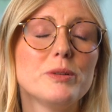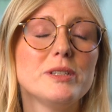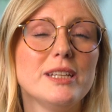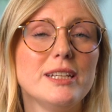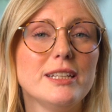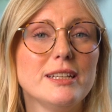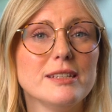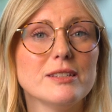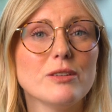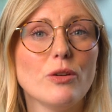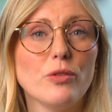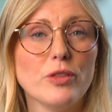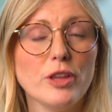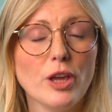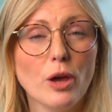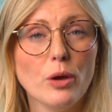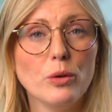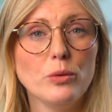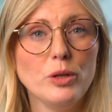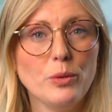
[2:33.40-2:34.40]
proceedings aren't
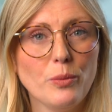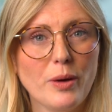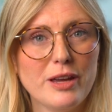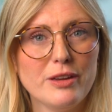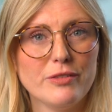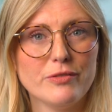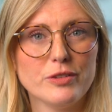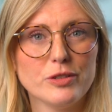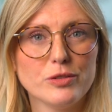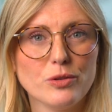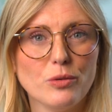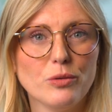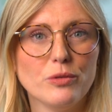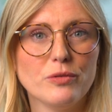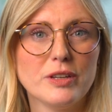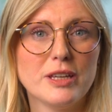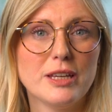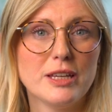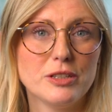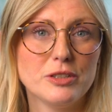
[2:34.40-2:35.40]
the only way of
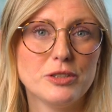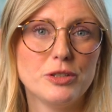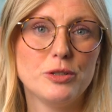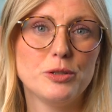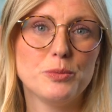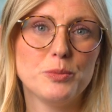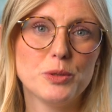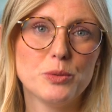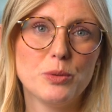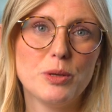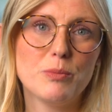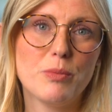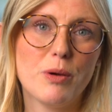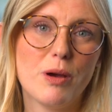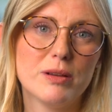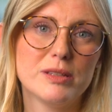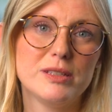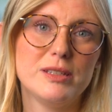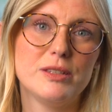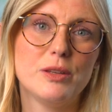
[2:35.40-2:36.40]
resolving issues between
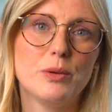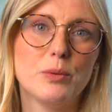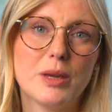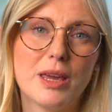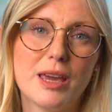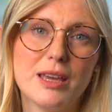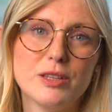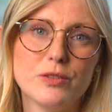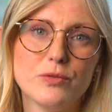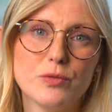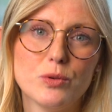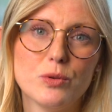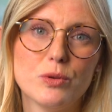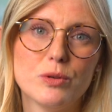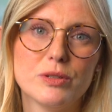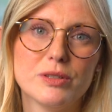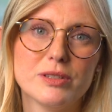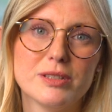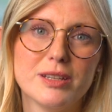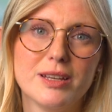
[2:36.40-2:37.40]
parties who are getting
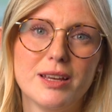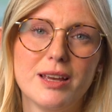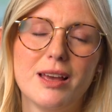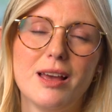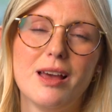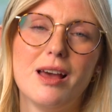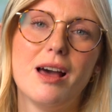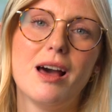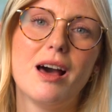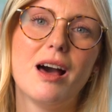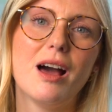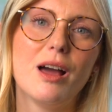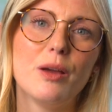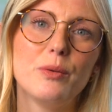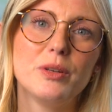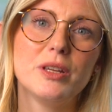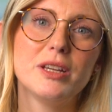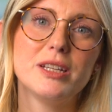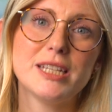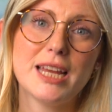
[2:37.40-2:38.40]
divorced.
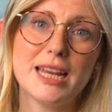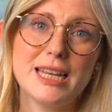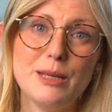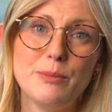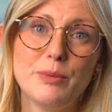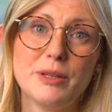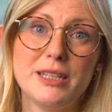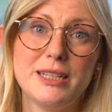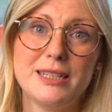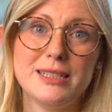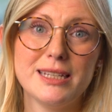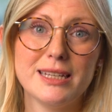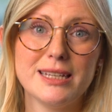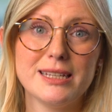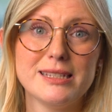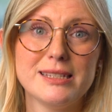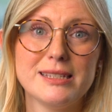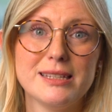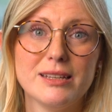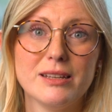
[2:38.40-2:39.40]
I would urge anybody to
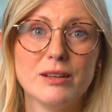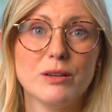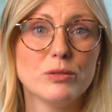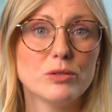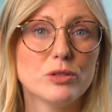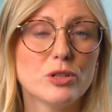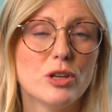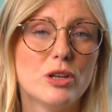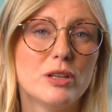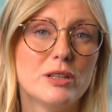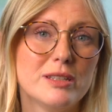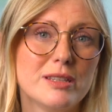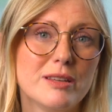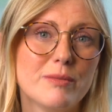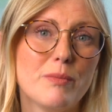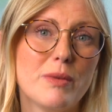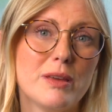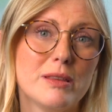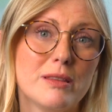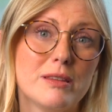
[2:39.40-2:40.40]
consider
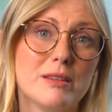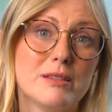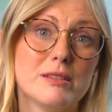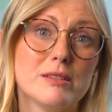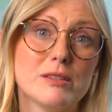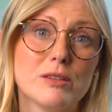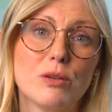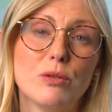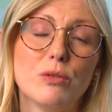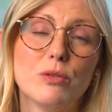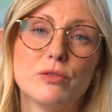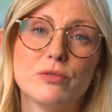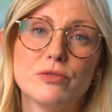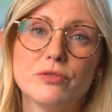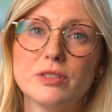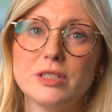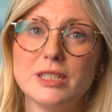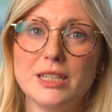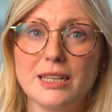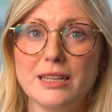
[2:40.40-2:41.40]
alternative methods
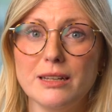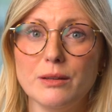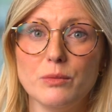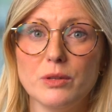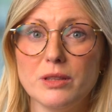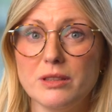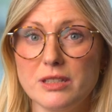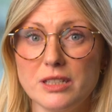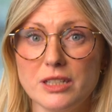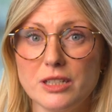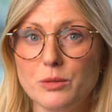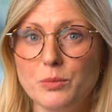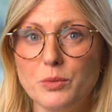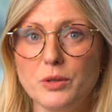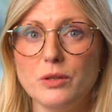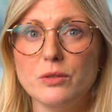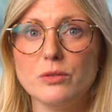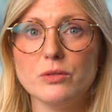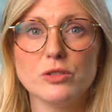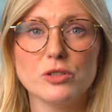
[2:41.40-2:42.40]
of dealing with the
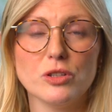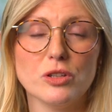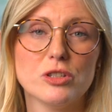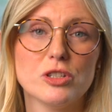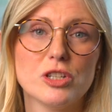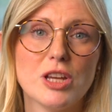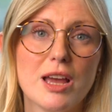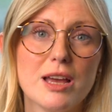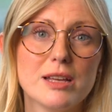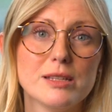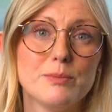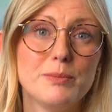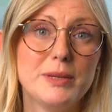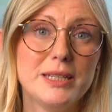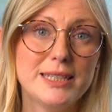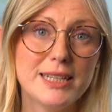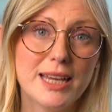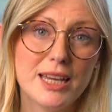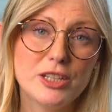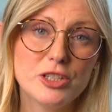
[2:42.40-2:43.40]
disputes, such as
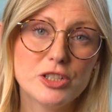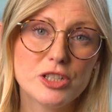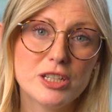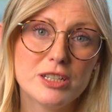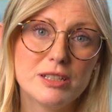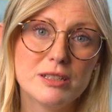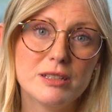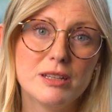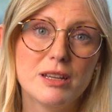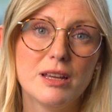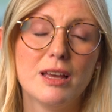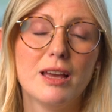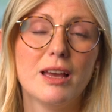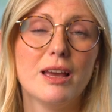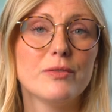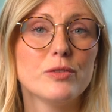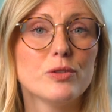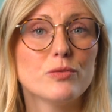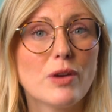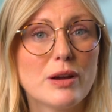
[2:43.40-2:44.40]
mediation,
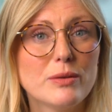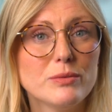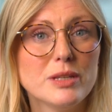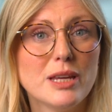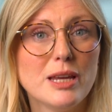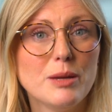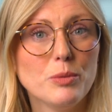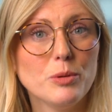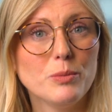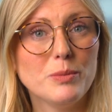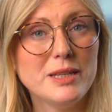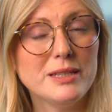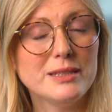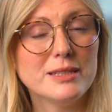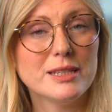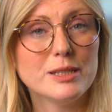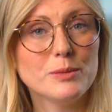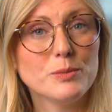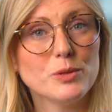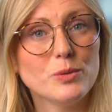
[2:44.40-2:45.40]
having roundtable
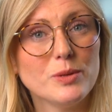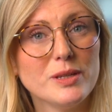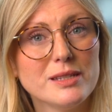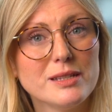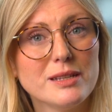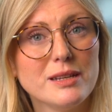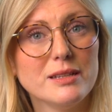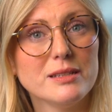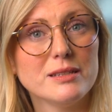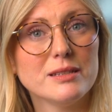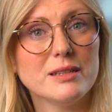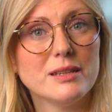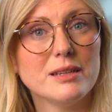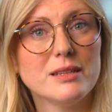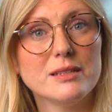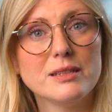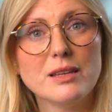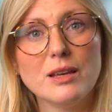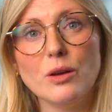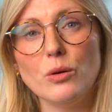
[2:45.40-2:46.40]
meetings between
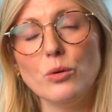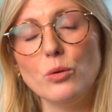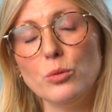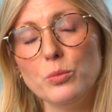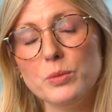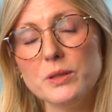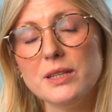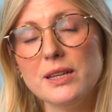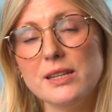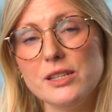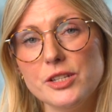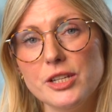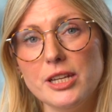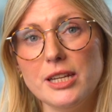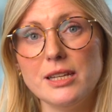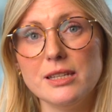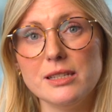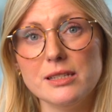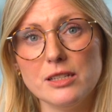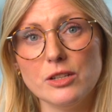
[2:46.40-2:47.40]
solicitors, or
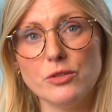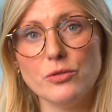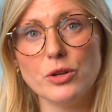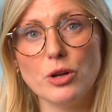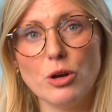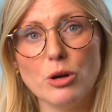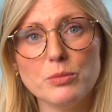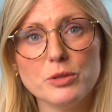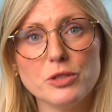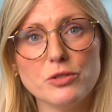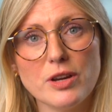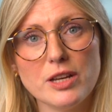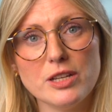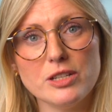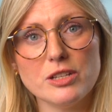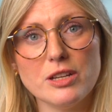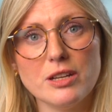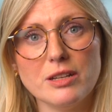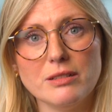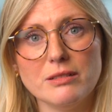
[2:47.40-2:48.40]
potentially considering
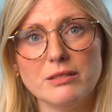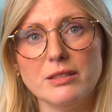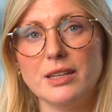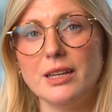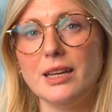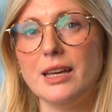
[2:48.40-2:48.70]
arbitration.